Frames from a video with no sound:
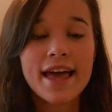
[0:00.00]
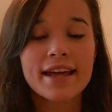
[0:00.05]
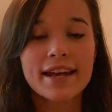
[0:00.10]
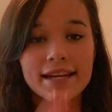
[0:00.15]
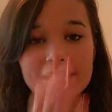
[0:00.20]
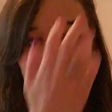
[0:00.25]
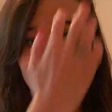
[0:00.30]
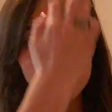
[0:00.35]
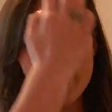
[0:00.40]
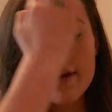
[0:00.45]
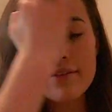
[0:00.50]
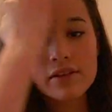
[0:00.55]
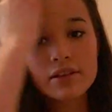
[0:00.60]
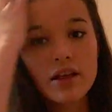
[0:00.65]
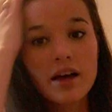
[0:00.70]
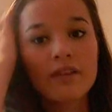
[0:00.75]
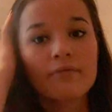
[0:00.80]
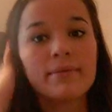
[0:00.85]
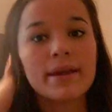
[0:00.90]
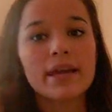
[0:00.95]
and I don't have
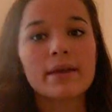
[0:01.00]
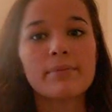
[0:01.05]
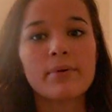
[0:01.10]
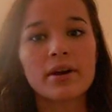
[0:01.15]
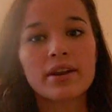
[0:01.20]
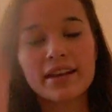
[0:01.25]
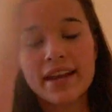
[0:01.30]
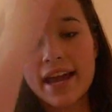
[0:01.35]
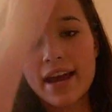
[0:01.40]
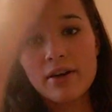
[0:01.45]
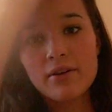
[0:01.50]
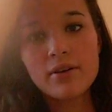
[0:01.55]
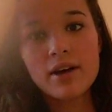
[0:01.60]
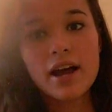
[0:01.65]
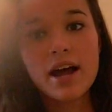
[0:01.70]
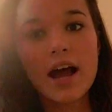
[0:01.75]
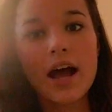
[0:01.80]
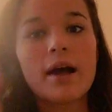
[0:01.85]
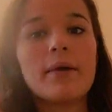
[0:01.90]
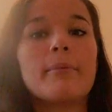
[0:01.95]
a lot of makeup on now.